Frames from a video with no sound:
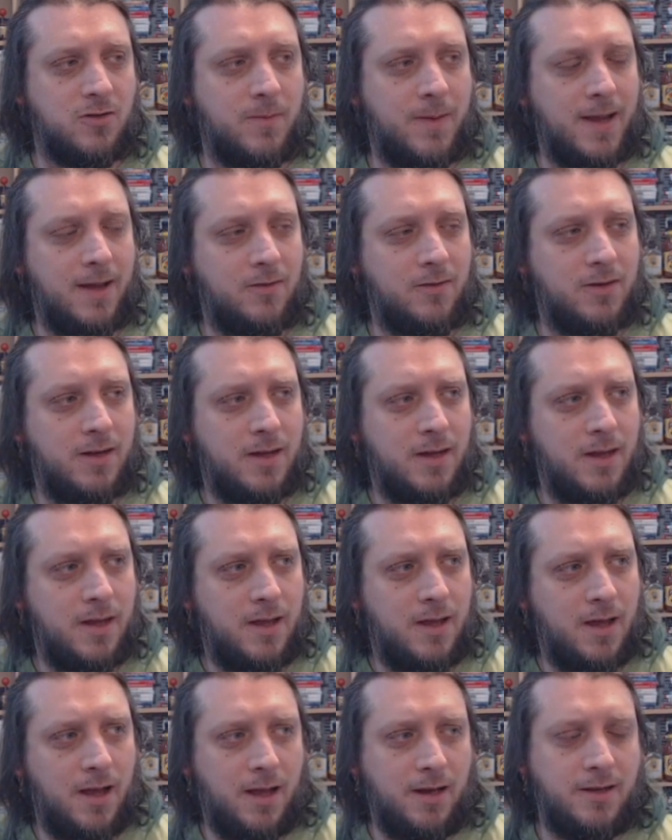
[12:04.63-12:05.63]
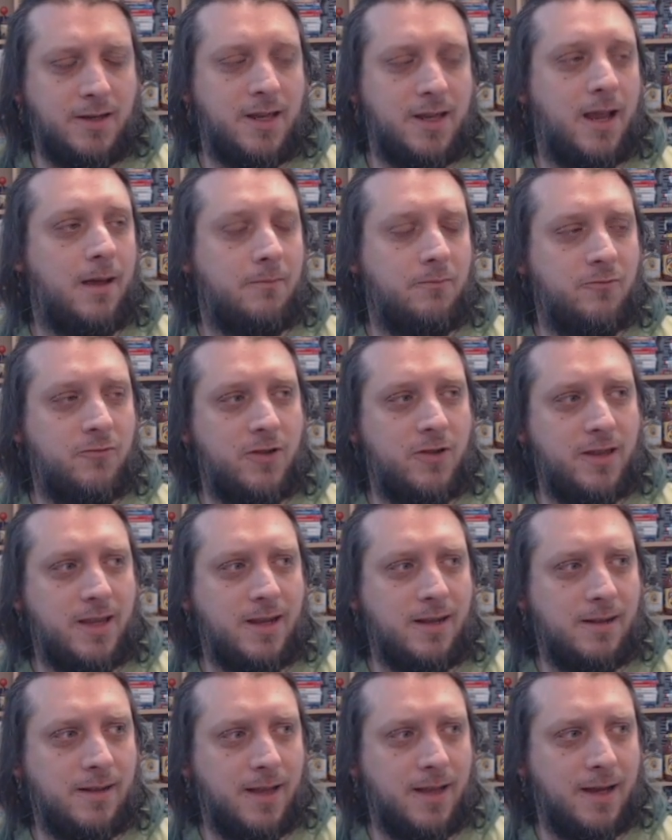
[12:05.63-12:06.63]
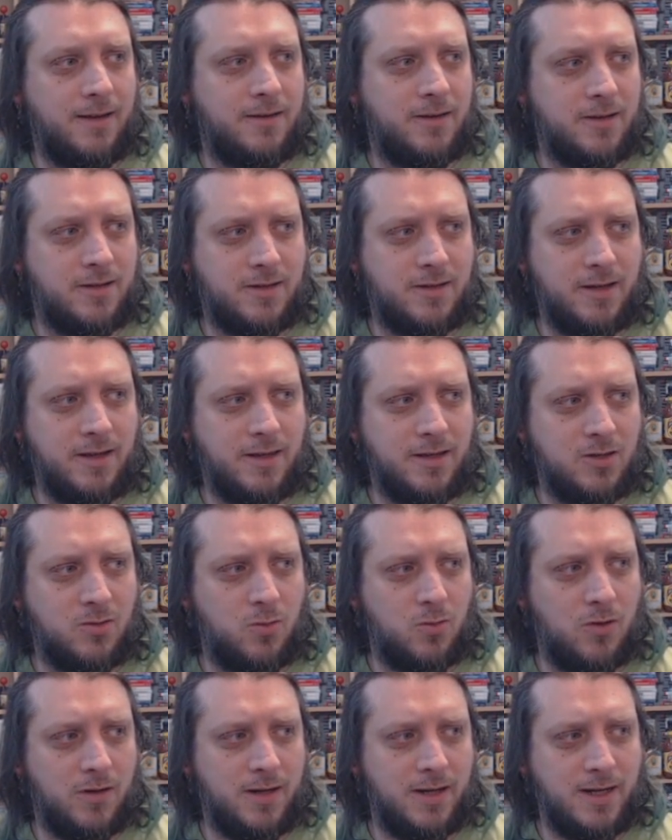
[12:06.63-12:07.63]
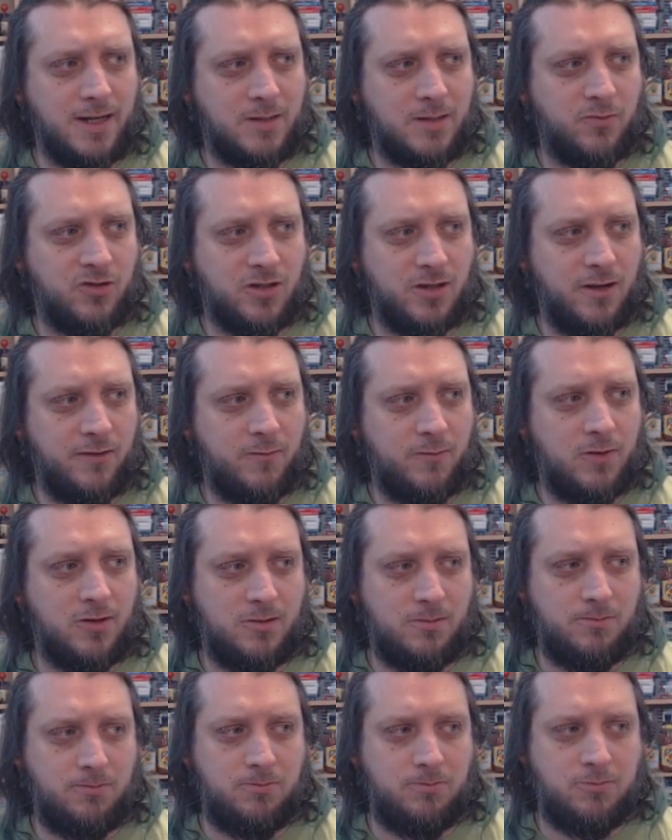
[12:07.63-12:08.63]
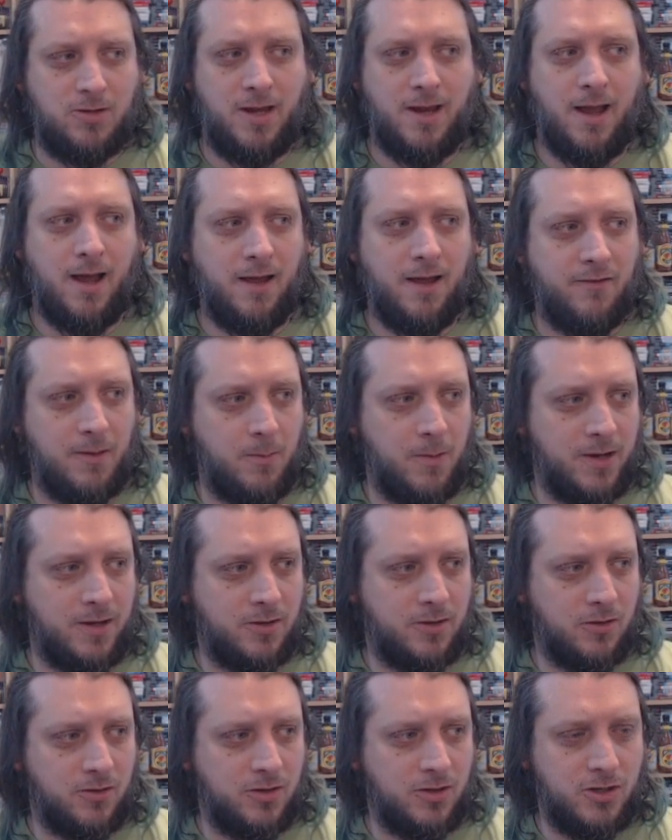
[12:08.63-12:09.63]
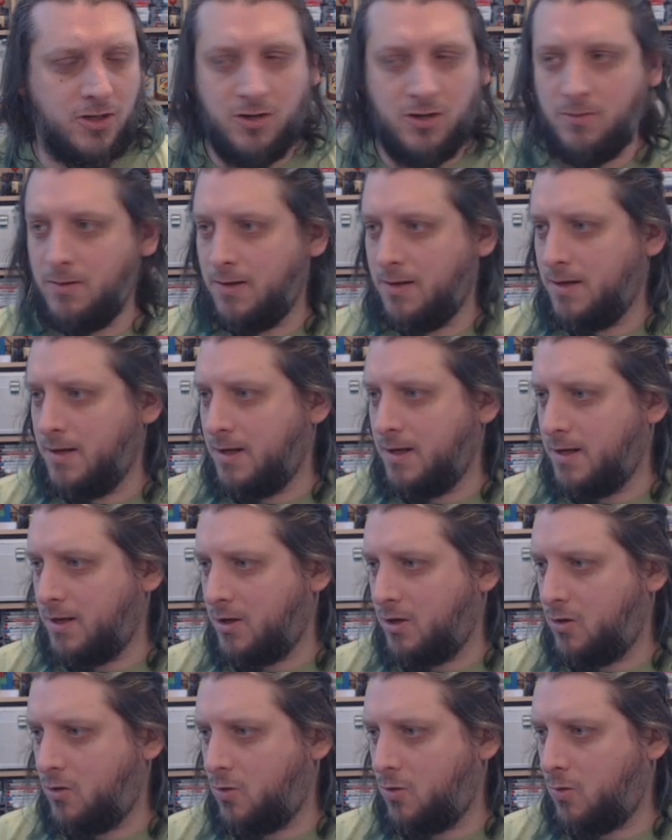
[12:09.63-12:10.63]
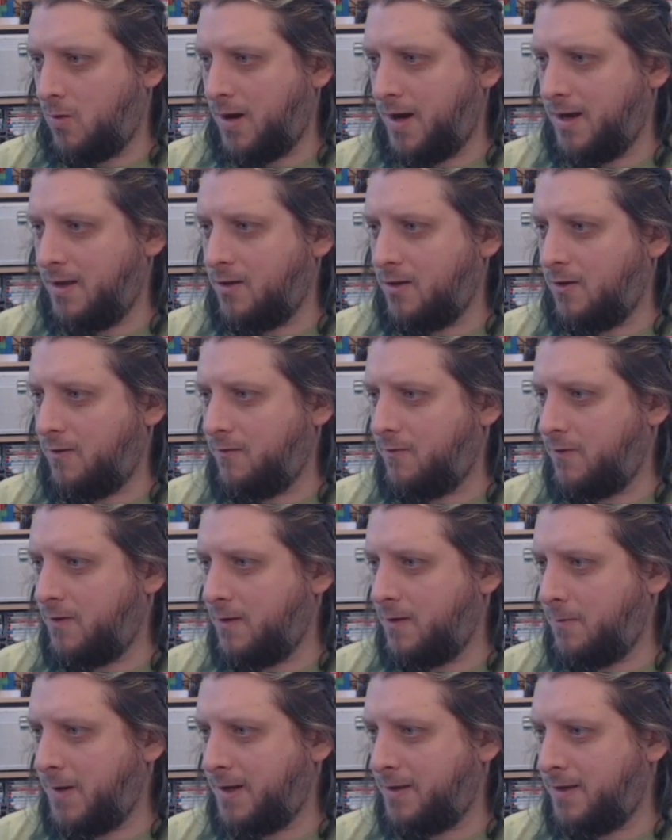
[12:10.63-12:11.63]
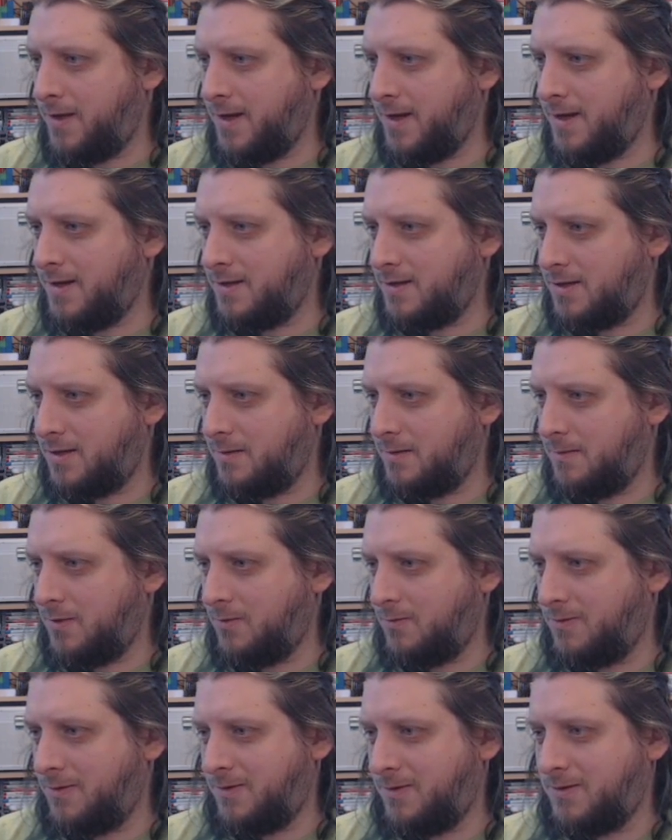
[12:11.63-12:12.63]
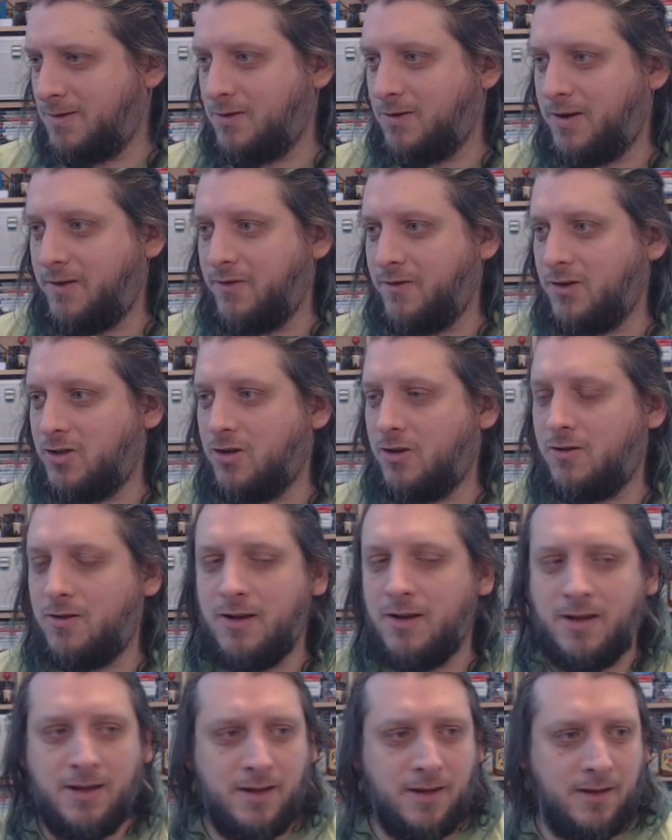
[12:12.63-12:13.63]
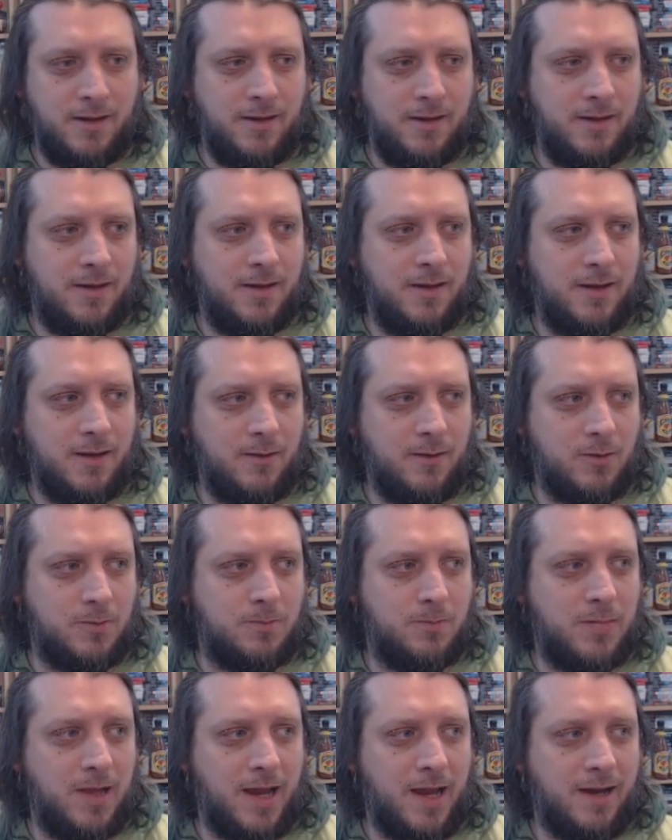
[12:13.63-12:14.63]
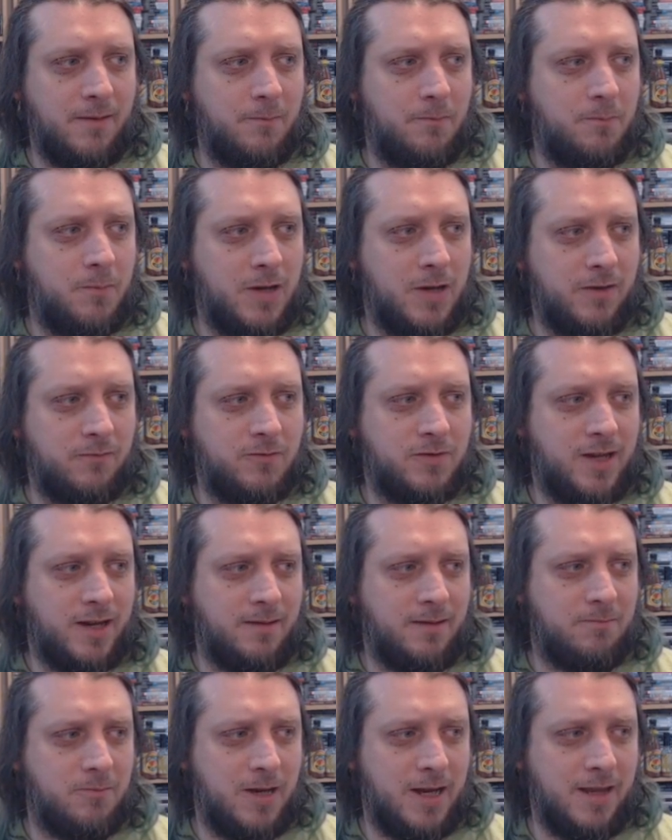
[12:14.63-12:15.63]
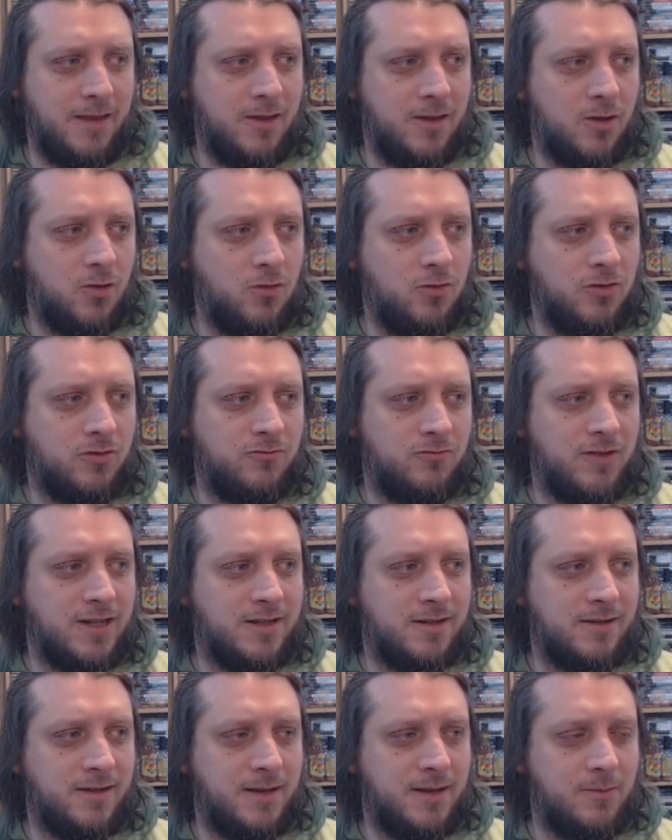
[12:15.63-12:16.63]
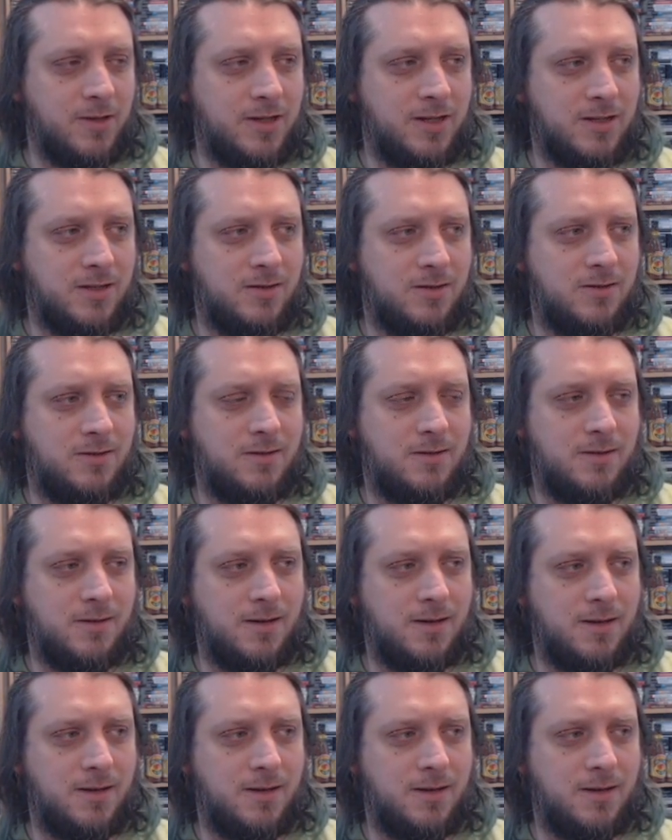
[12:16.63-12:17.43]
about. And so I'm really glad to see this one is preserved because, say, IREM went on to do quite a lot of big things. Oh, that was lucky for a shot. I was playing a bit of, say, In the Hunt recently, which is